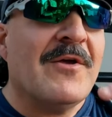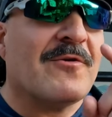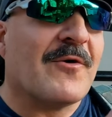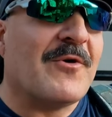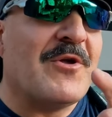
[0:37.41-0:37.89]

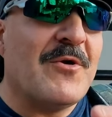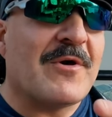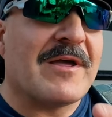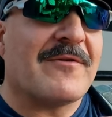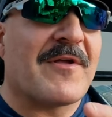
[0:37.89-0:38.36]
so
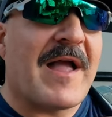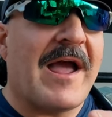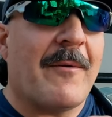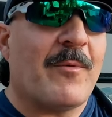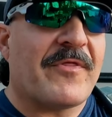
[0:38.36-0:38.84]
you can
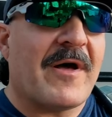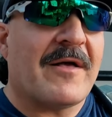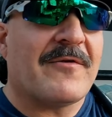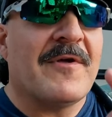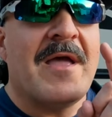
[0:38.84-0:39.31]
stay up with
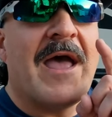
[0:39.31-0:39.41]
us